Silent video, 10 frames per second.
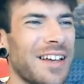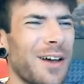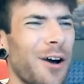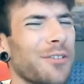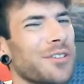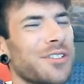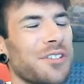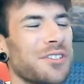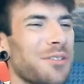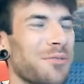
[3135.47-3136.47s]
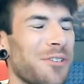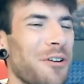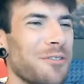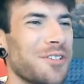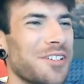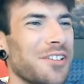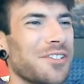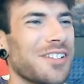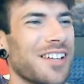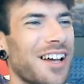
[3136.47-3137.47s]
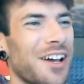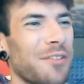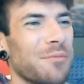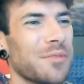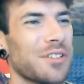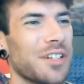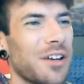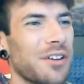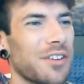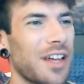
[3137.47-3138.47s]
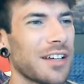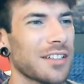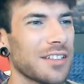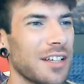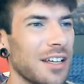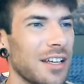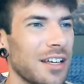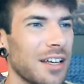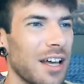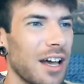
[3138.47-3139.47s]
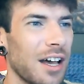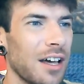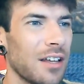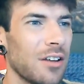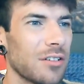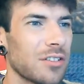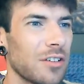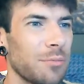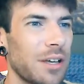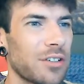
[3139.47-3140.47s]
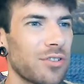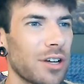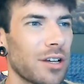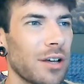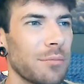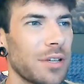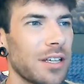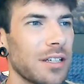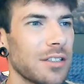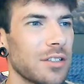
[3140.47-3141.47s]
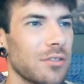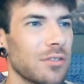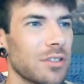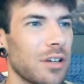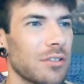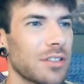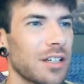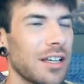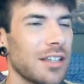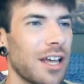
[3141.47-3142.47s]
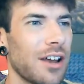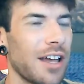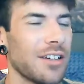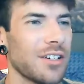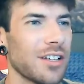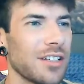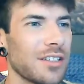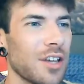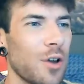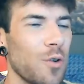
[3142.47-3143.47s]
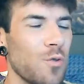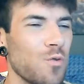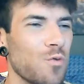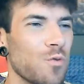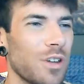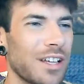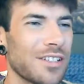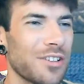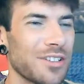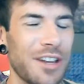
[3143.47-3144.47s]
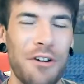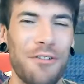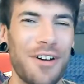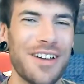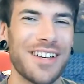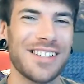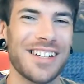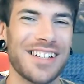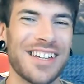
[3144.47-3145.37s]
Orange juice, I prefer orange juice. Shanoa, thanks. Lots of big truck companies use Coke to clean their engines. Ooh, that's not terrifying, is it?